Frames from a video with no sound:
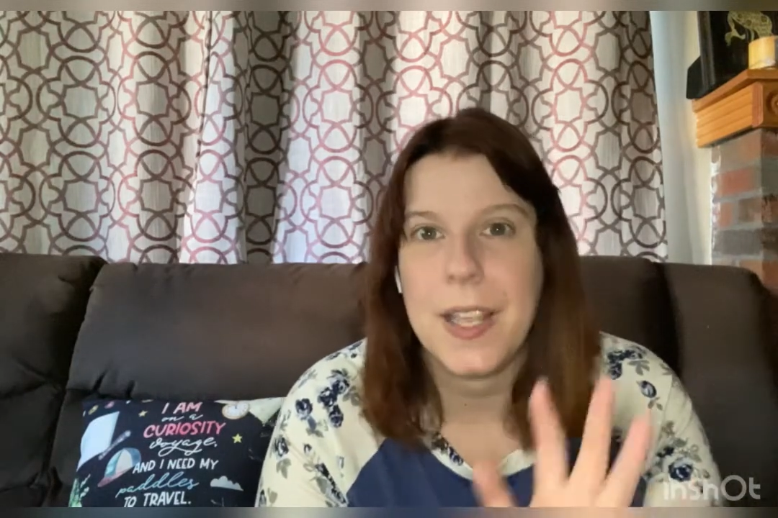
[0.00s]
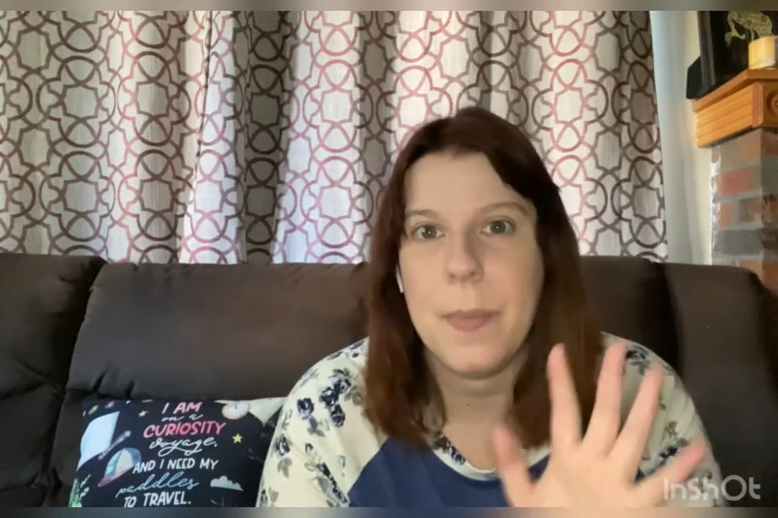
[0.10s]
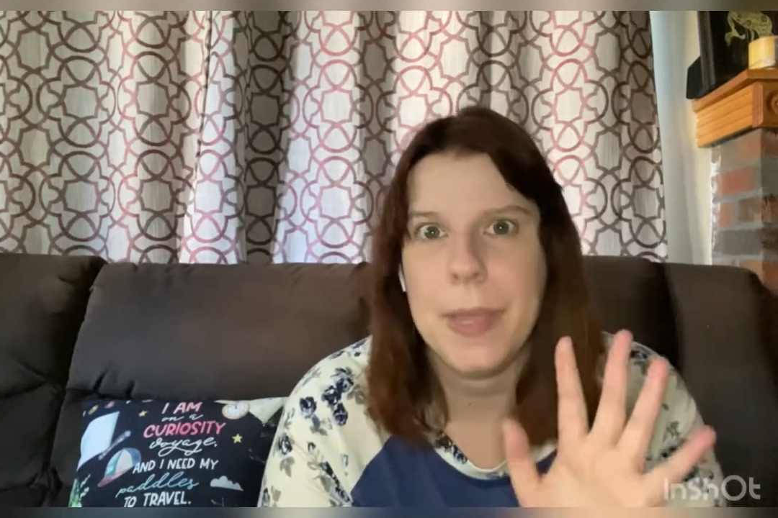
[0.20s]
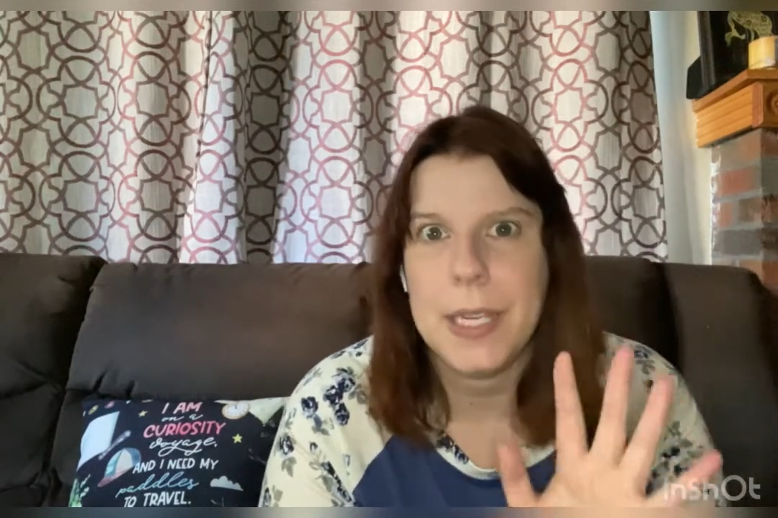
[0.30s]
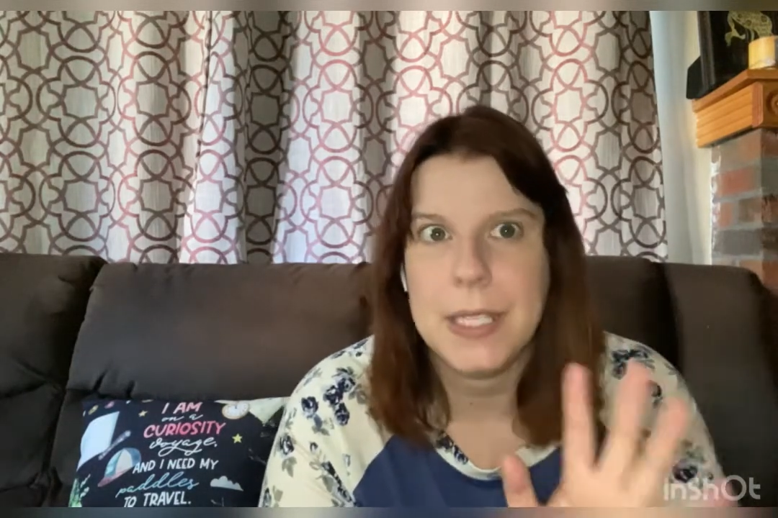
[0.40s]
a
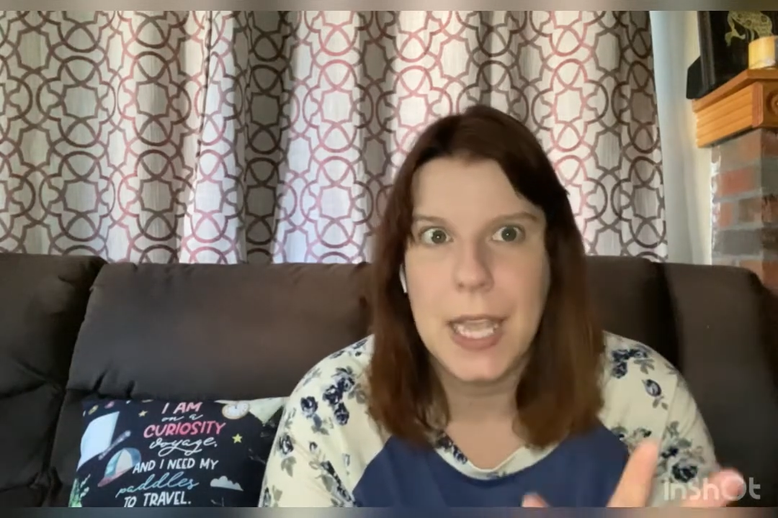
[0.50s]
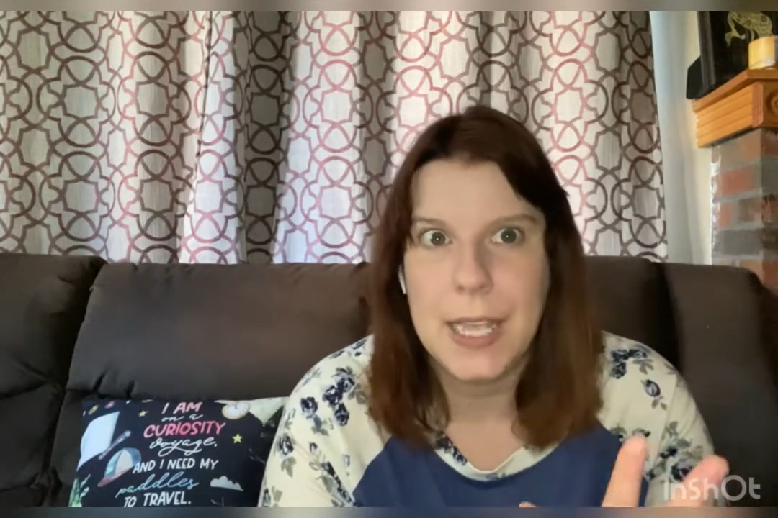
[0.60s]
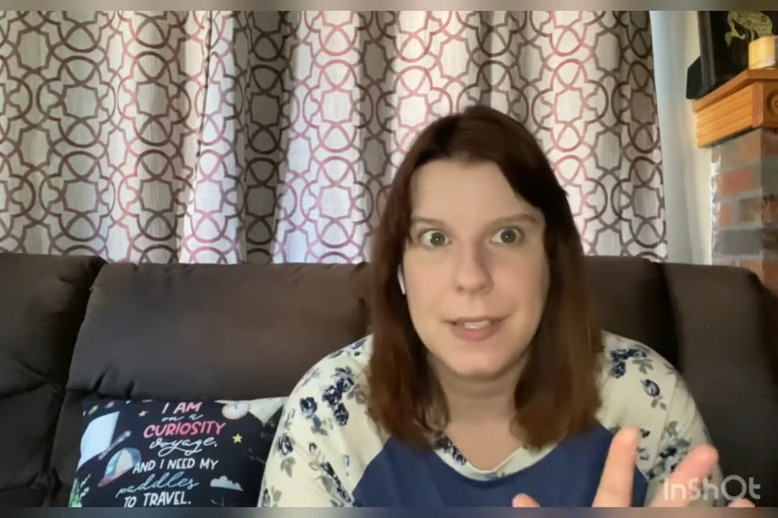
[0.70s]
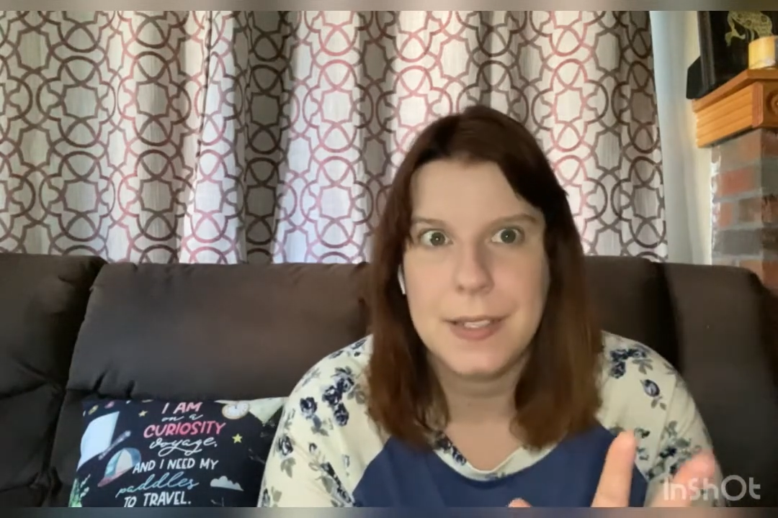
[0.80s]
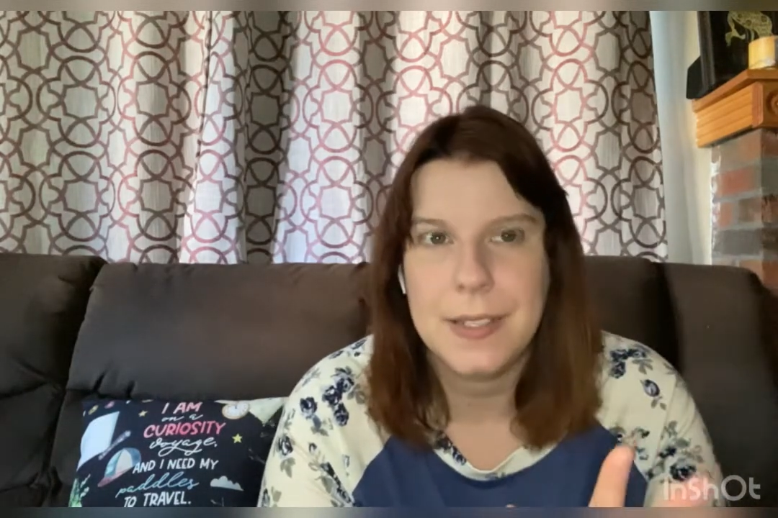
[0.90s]
big
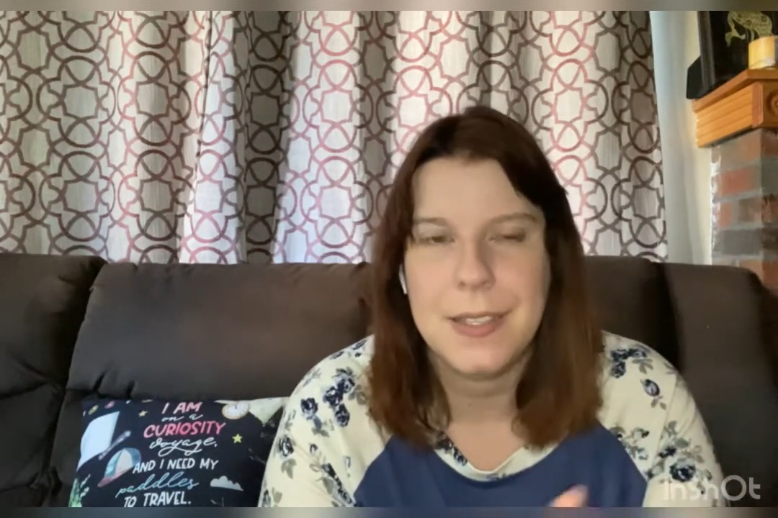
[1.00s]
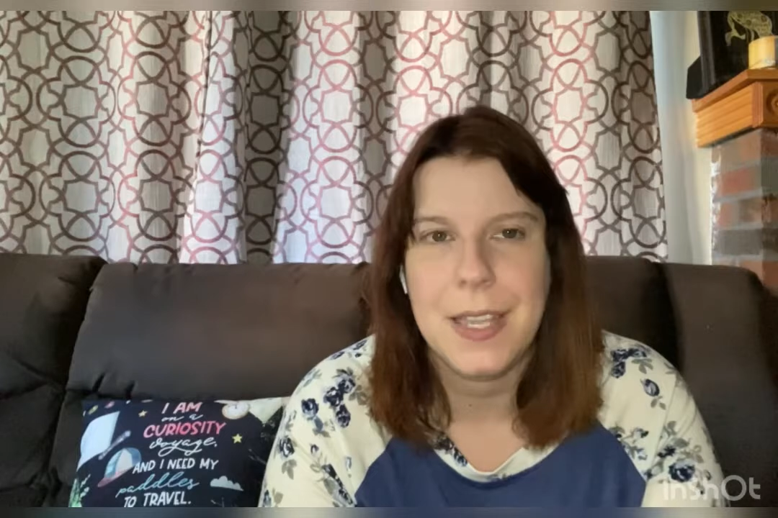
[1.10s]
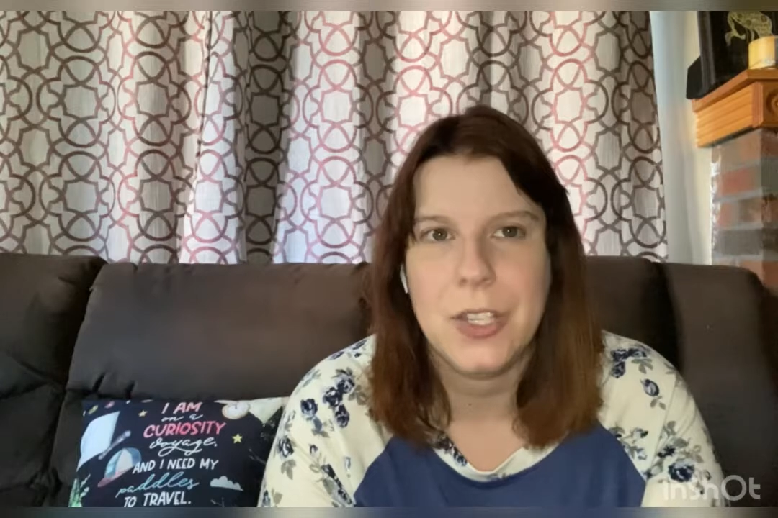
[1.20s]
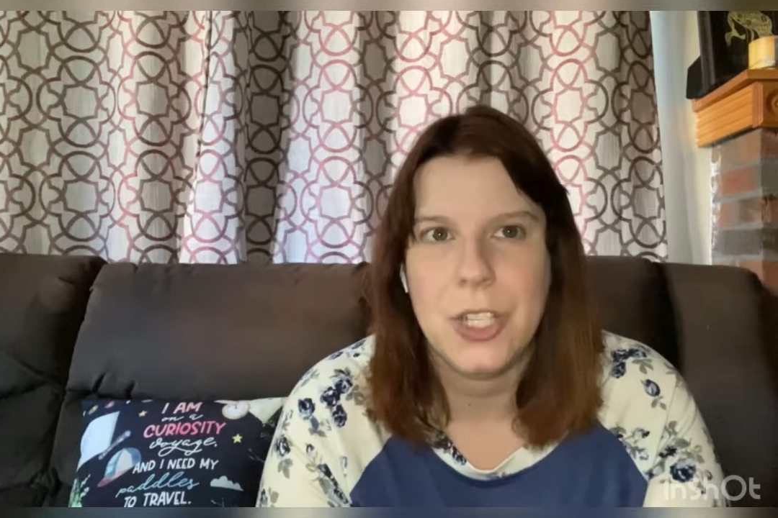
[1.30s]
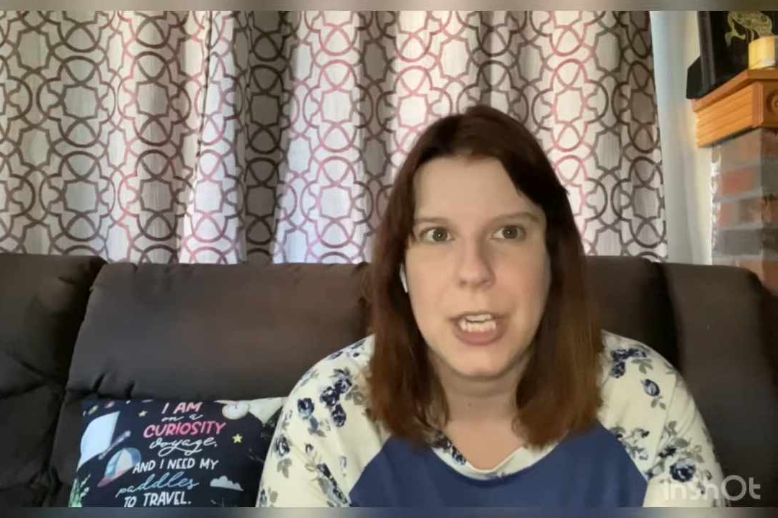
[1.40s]
test
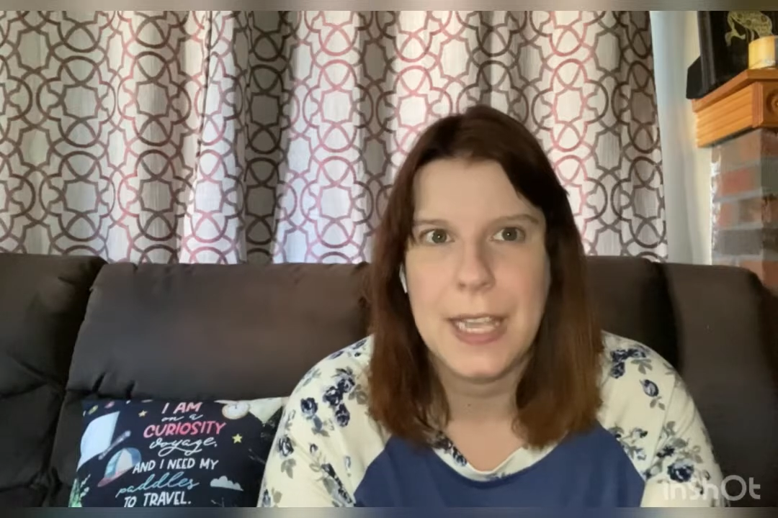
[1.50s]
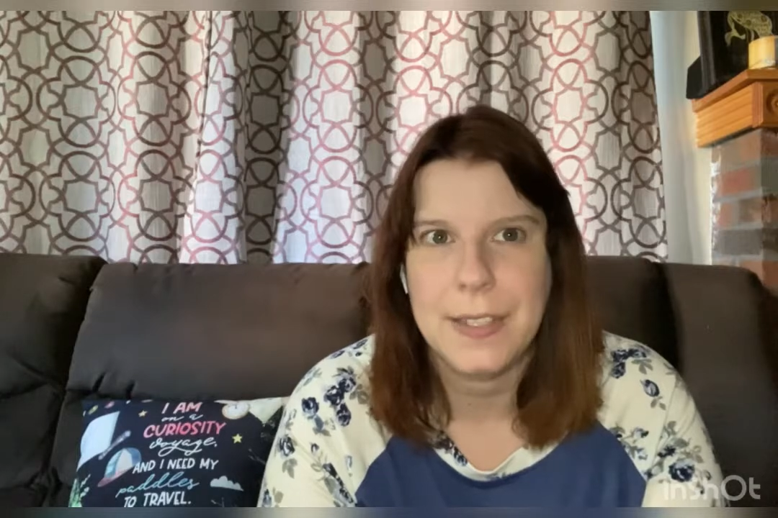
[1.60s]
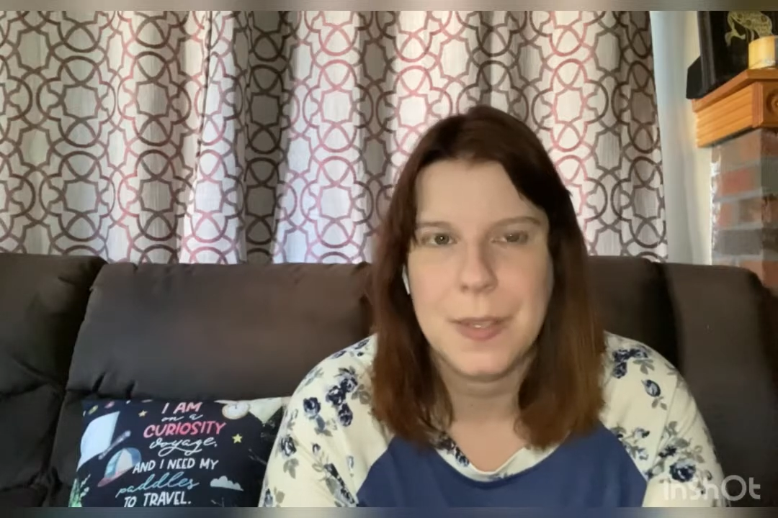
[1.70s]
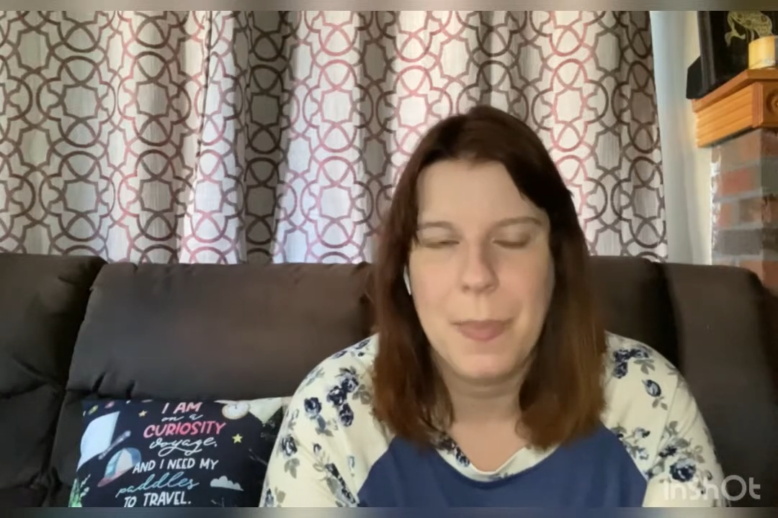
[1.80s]
that she has to